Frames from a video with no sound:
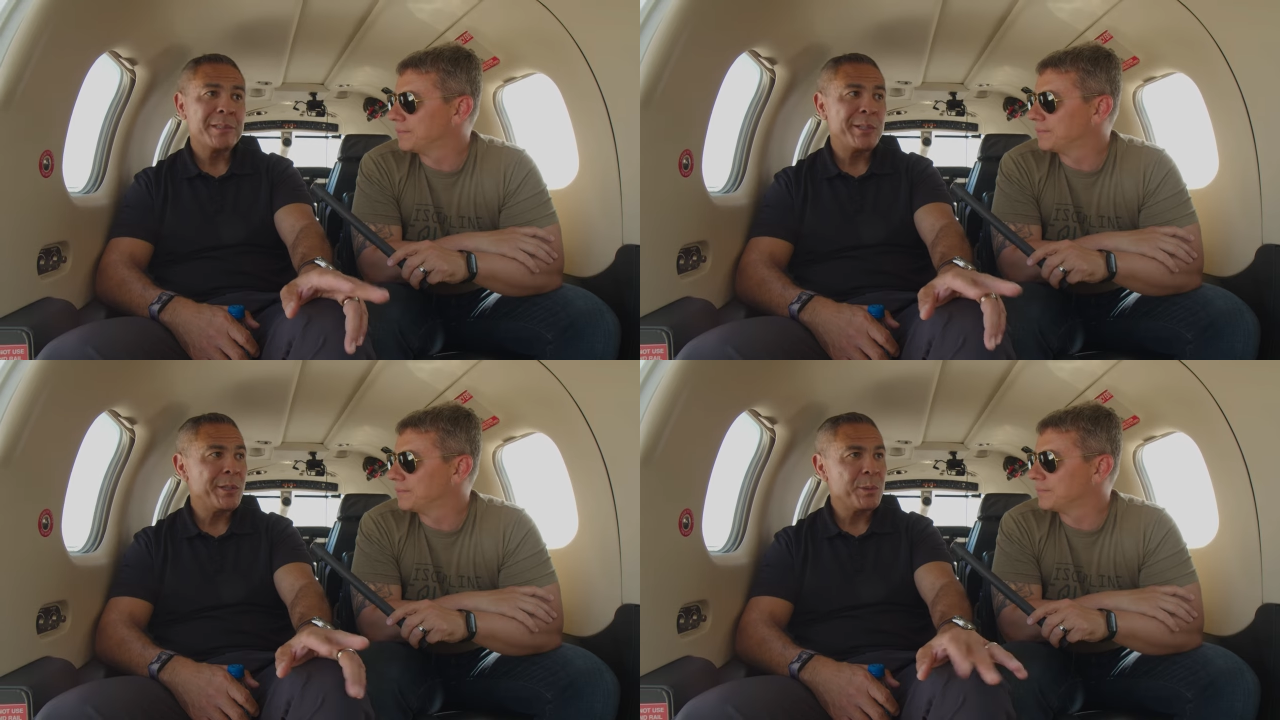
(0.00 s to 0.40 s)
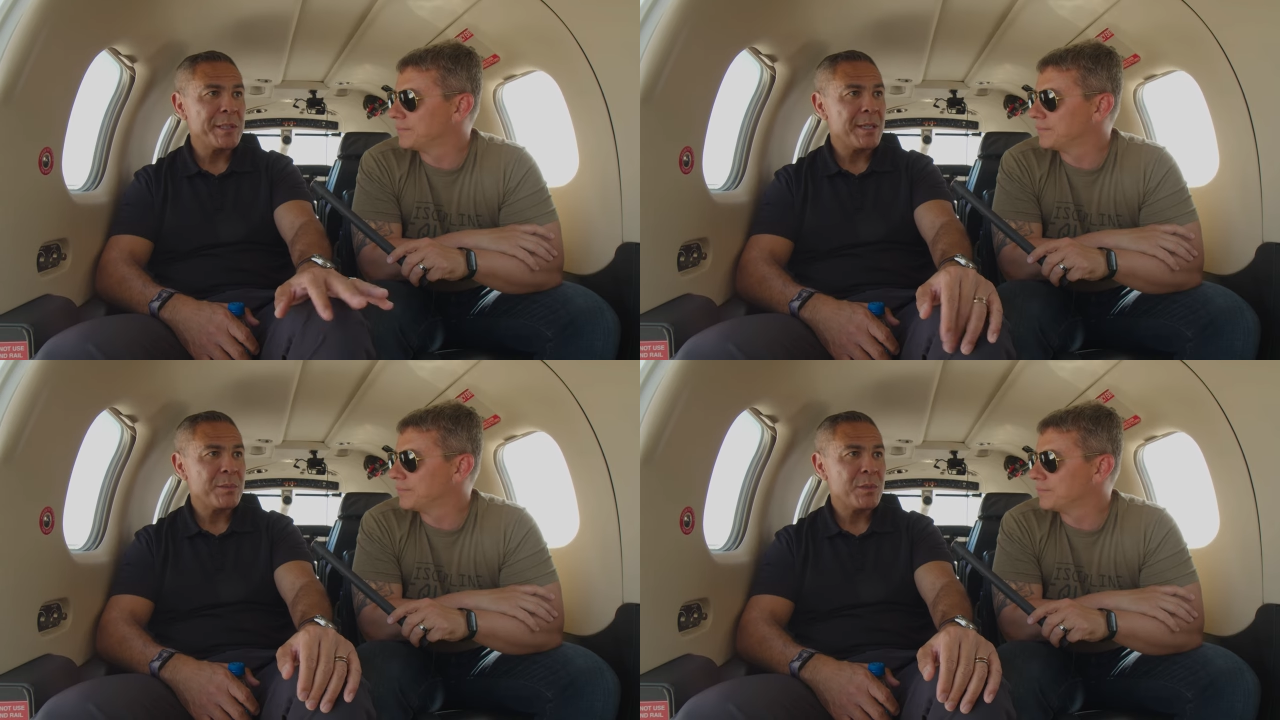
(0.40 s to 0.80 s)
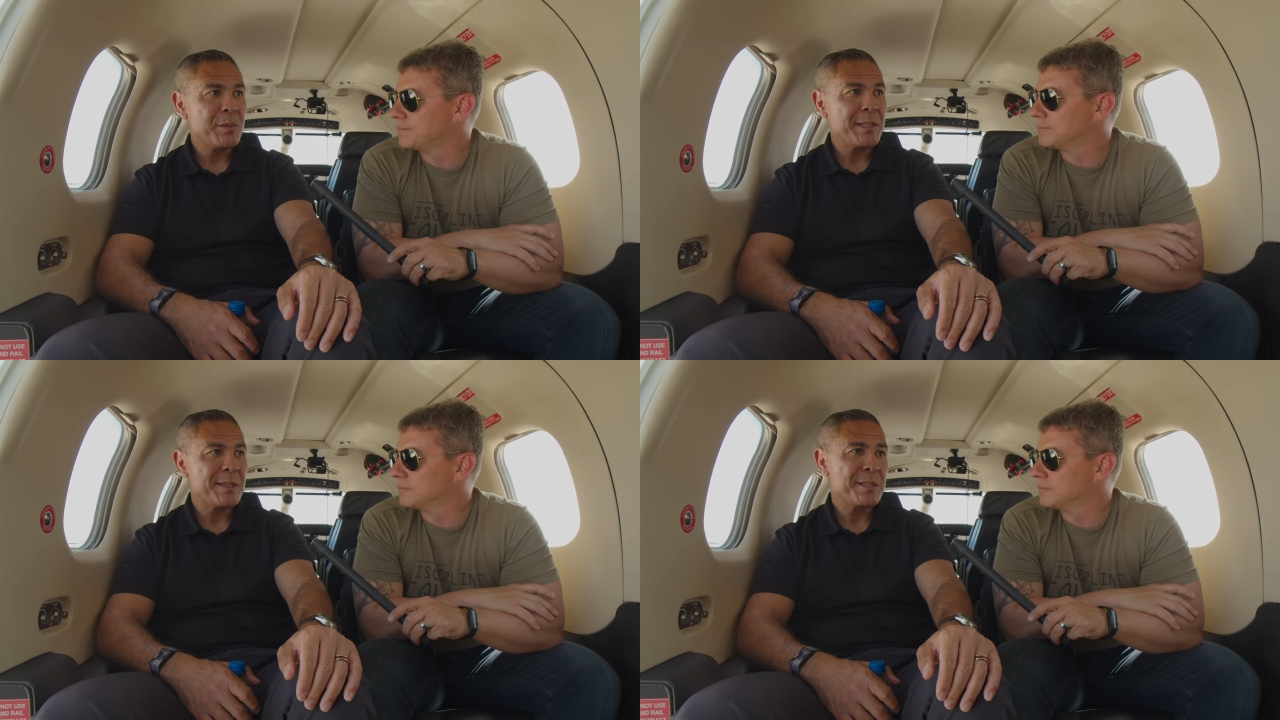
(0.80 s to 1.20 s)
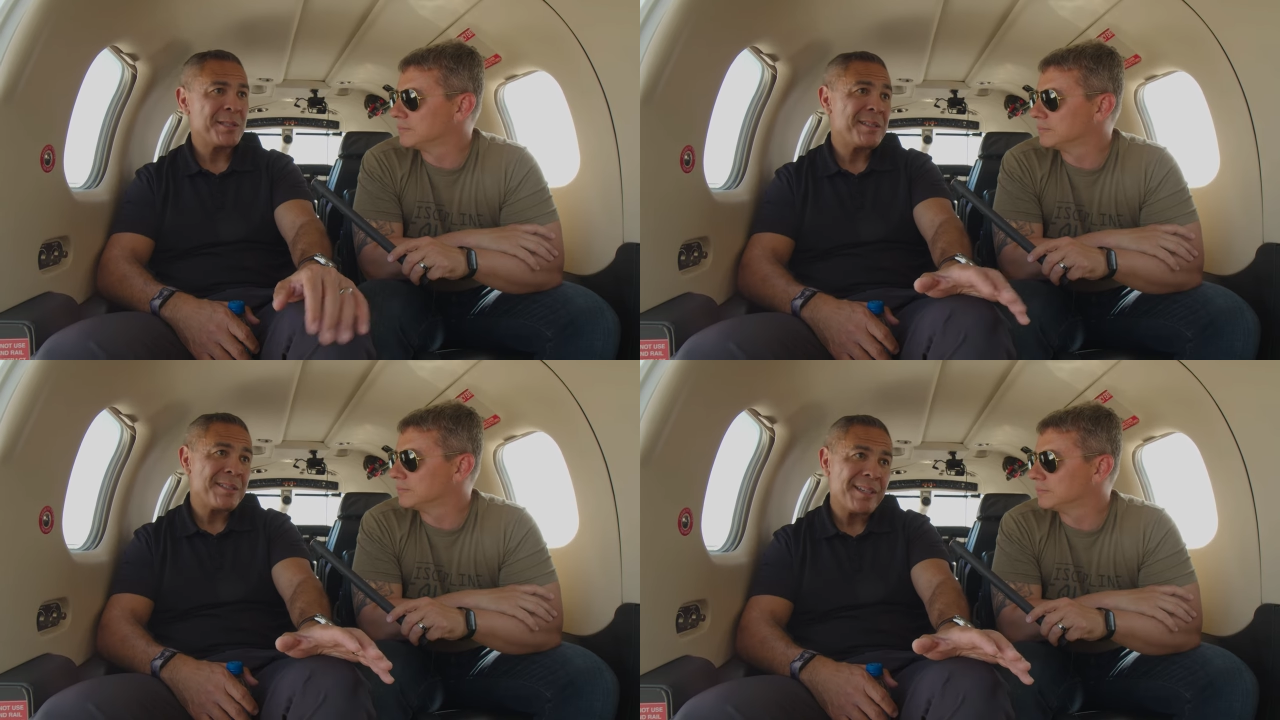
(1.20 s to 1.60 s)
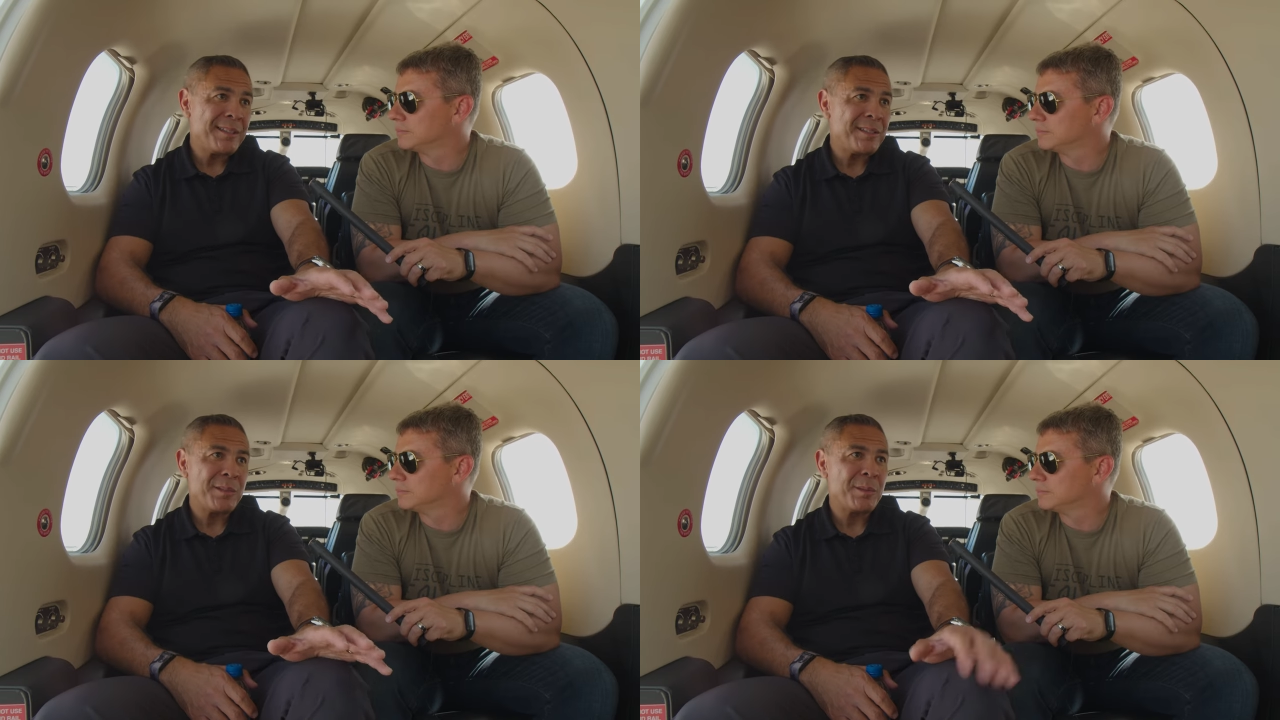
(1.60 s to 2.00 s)
Speaker 1: two to three times a week, it should
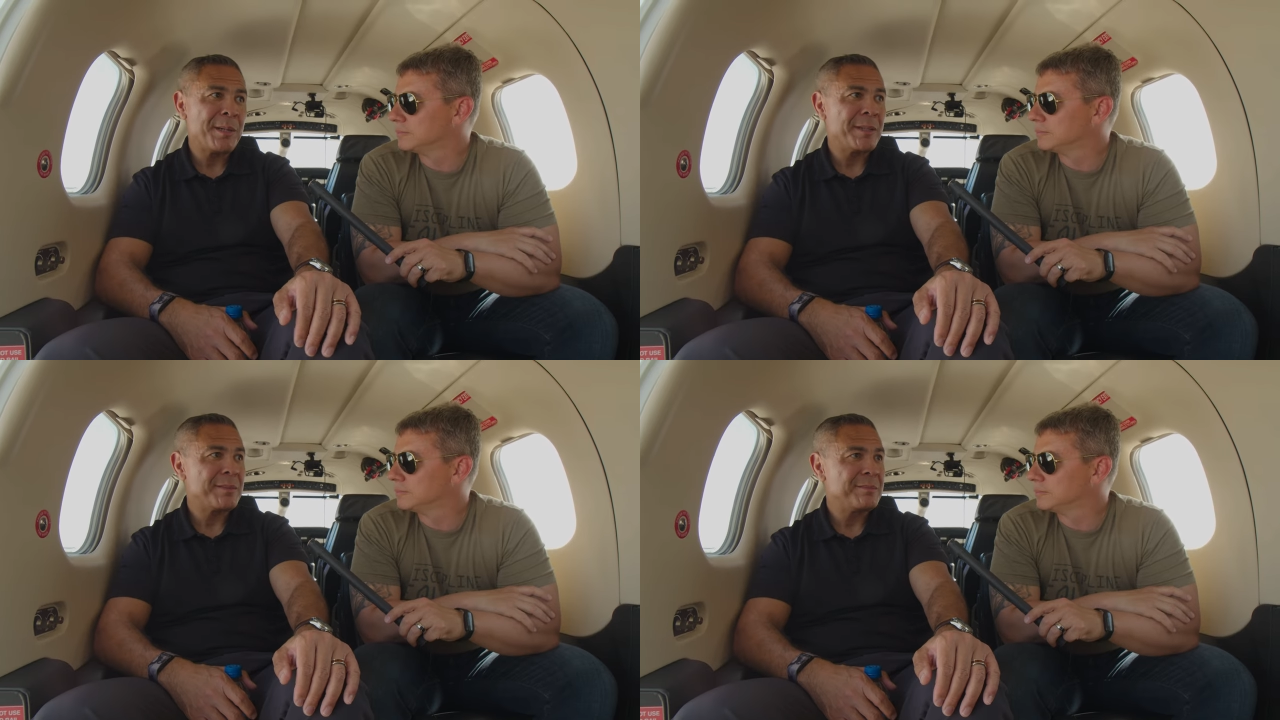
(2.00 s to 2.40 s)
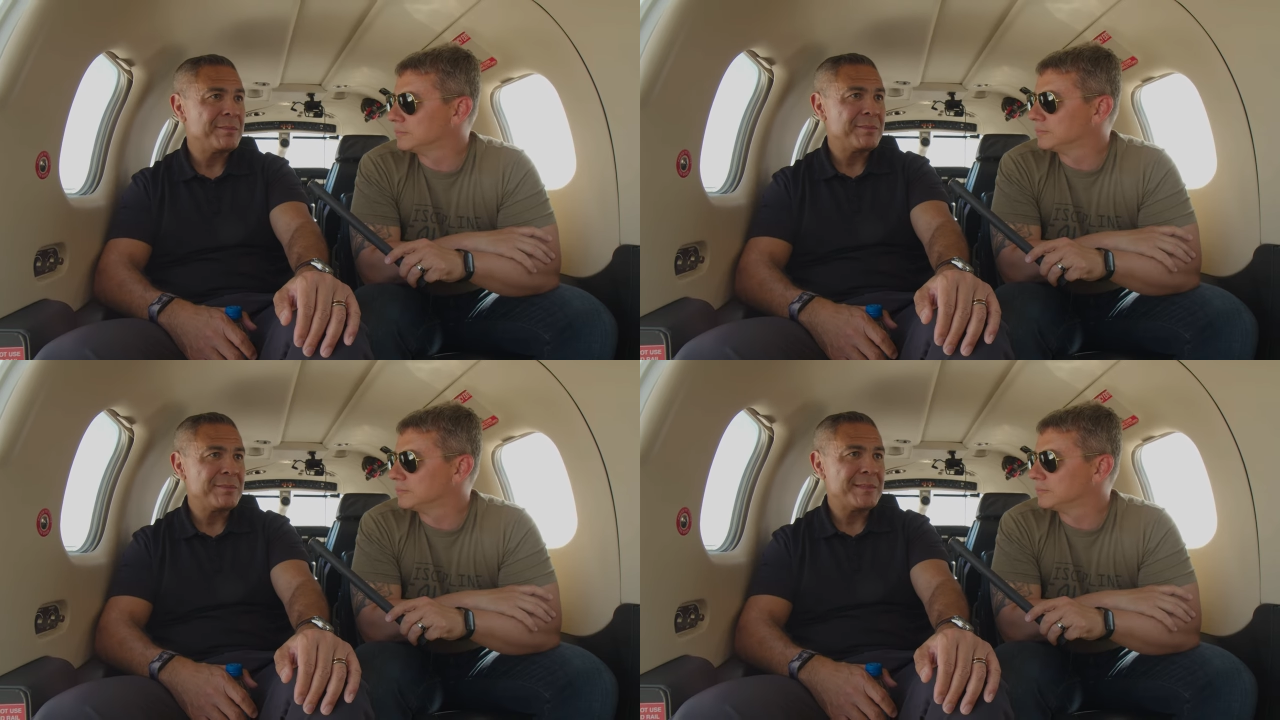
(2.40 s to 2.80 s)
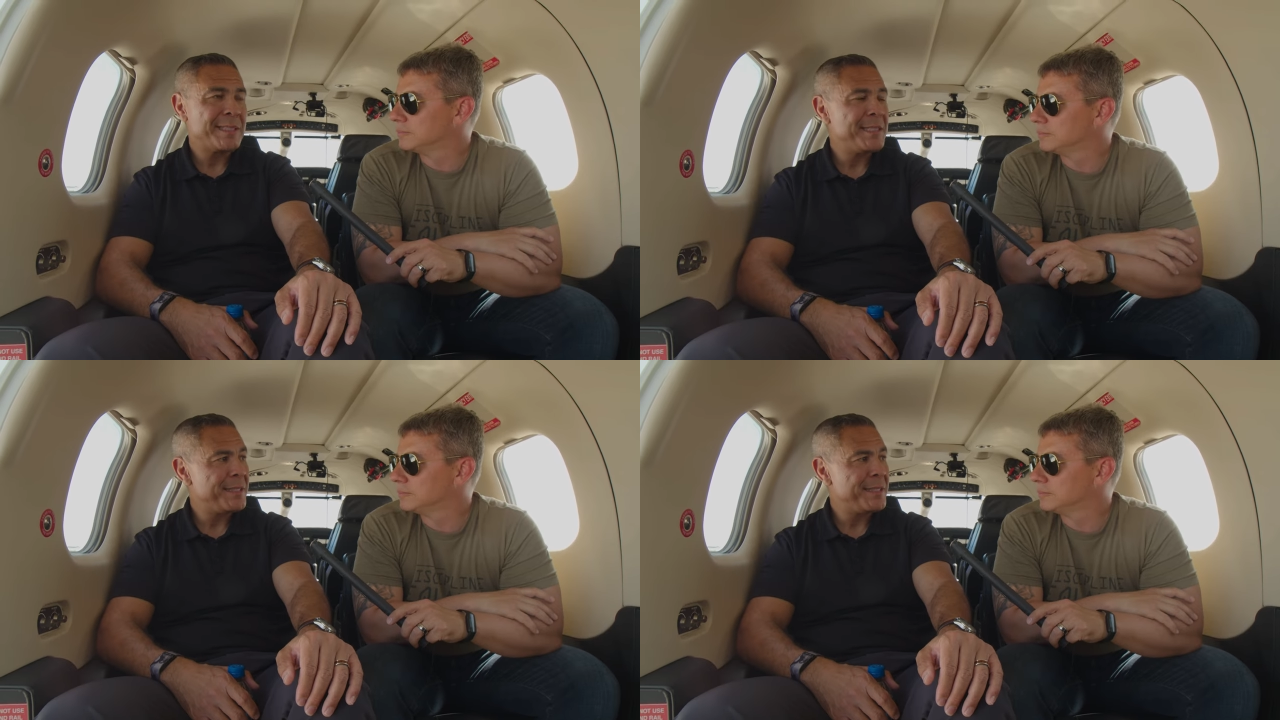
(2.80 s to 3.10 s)
take you about 90